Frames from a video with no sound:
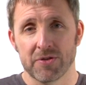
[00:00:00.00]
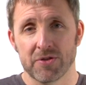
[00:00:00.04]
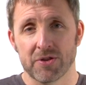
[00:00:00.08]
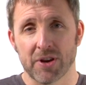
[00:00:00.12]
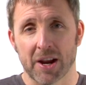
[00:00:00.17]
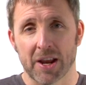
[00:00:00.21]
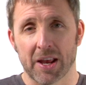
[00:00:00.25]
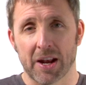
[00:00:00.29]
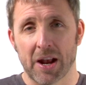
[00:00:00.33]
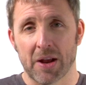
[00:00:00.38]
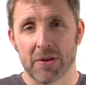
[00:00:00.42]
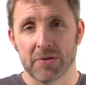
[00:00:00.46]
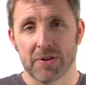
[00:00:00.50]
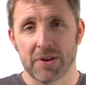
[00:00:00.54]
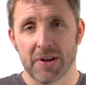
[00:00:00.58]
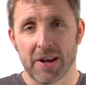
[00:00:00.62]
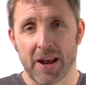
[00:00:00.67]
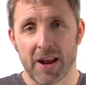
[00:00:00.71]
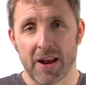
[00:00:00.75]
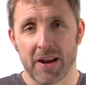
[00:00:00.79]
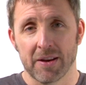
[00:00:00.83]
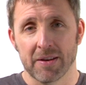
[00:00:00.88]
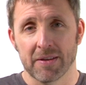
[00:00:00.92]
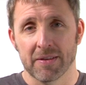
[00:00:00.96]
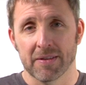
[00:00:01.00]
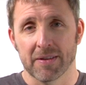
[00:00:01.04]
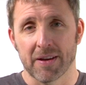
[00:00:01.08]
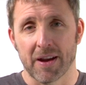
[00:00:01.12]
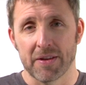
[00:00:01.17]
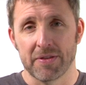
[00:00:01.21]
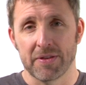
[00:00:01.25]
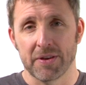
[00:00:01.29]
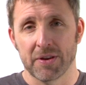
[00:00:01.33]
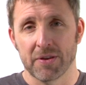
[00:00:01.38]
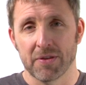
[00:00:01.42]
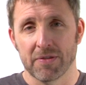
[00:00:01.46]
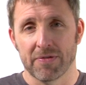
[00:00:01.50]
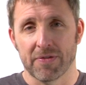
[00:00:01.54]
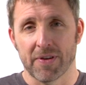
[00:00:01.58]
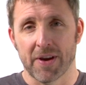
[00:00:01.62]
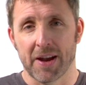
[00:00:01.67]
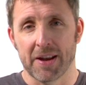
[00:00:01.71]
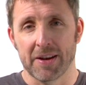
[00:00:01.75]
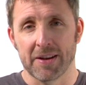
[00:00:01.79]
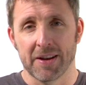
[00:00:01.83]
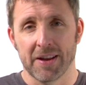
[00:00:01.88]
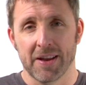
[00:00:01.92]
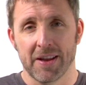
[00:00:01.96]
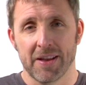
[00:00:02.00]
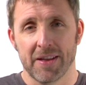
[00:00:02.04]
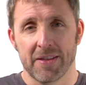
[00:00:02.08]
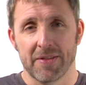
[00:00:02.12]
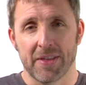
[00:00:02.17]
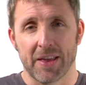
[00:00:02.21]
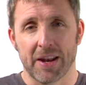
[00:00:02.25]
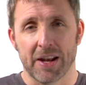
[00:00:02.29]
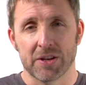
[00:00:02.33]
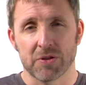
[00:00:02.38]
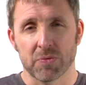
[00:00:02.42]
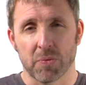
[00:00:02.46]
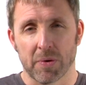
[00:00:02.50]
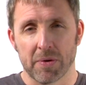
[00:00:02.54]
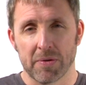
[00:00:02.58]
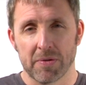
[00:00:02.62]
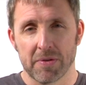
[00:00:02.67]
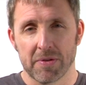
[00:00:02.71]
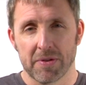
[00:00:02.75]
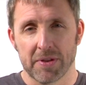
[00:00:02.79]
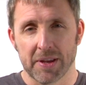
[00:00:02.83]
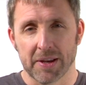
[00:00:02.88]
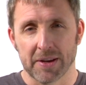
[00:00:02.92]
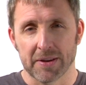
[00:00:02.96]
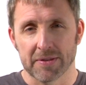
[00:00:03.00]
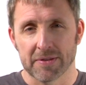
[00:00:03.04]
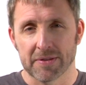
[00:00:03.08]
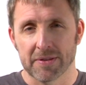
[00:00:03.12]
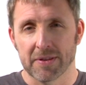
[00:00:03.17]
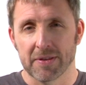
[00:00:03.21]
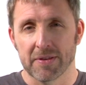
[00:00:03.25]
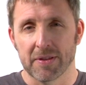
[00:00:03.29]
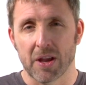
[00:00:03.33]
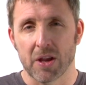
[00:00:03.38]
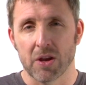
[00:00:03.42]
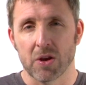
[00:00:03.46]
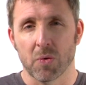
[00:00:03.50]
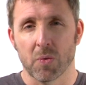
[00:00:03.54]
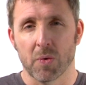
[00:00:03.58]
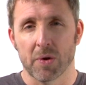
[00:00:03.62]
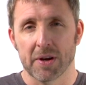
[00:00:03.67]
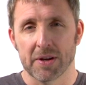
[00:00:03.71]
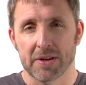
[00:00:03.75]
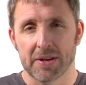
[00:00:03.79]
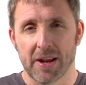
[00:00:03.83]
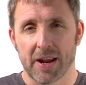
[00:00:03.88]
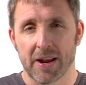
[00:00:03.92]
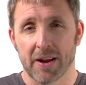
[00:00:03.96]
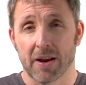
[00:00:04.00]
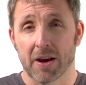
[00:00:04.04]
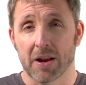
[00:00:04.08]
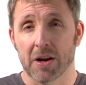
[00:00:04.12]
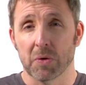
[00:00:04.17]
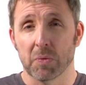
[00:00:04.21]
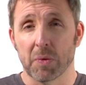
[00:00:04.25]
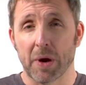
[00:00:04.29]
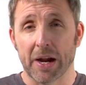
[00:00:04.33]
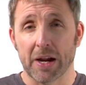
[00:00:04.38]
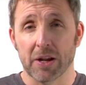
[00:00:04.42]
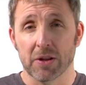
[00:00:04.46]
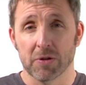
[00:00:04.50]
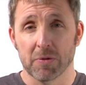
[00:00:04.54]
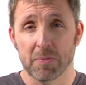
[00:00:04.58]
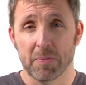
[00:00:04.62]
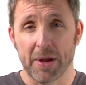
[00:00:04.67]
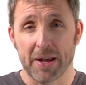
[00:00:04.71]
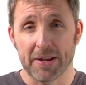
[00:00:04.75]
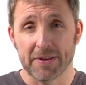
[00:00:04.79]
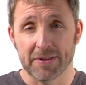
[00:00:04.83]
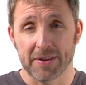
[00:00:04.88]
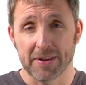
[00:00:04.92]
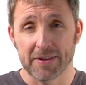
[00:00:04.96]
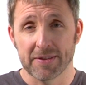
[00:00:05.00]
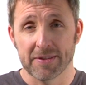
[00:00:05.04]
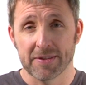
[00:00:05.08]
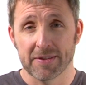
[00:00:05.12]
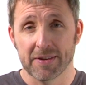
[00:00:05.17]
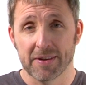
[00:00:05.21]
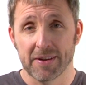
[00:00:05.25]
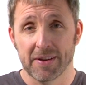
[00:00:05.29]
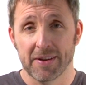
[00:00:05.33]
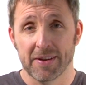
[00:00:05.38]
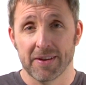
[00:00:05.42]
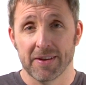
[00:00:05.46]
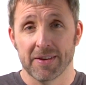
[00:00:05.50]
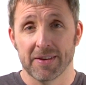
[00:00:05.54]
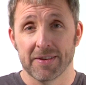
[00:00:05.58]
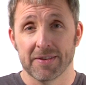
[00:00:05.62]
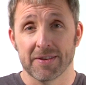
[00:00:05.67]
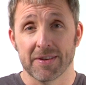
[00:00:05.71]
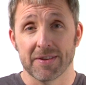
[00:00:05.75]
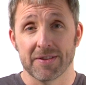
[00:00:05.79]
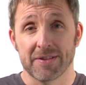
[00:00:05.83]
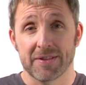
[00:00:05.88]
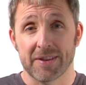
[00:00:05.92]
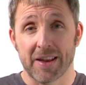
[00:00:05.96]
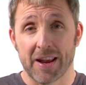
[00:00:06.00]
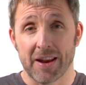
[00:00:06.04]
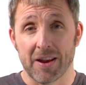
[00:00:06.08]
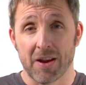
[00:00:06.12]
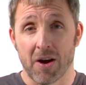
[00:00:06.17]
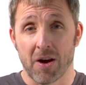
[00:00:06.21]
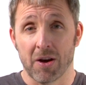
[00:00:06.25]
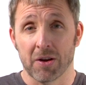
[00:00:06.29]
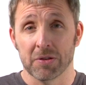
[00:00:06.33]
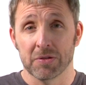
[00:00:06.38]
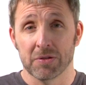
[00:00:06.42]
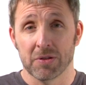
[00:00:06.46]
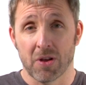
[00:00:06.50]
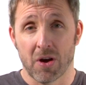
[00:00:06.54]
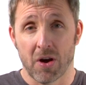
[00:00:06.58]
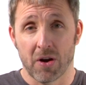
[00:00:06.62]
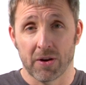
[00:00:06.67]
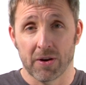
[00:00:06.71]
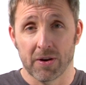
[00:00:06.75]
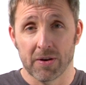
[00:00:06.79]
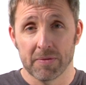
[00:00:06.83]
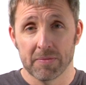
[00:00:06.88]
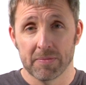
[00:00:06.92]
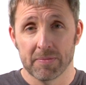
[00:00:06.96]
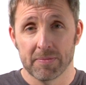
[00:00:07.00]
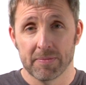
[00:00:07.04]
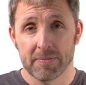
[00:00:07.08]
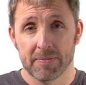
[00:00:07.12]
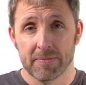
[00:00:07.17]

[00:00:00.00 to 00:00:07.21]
Check it out today. I think you'll find that it's one of the things that you'll want to take on a regular basis to stay young longer.